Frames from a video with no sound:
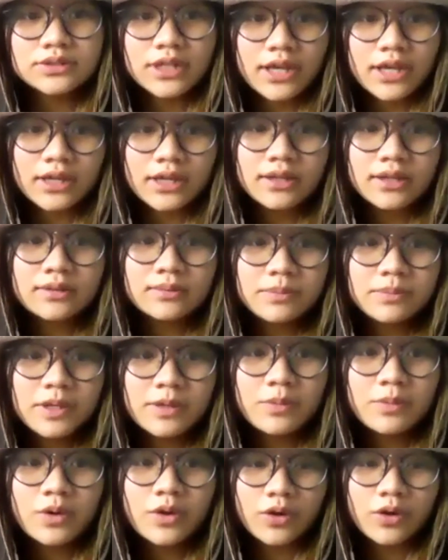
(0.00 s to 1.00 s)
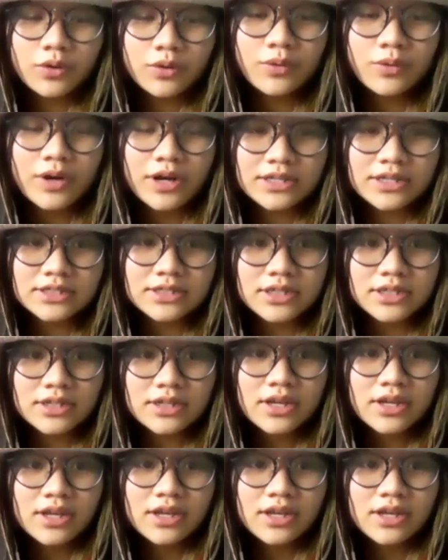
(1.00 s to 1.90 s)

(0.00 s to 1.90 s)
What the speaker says: Like people go crazy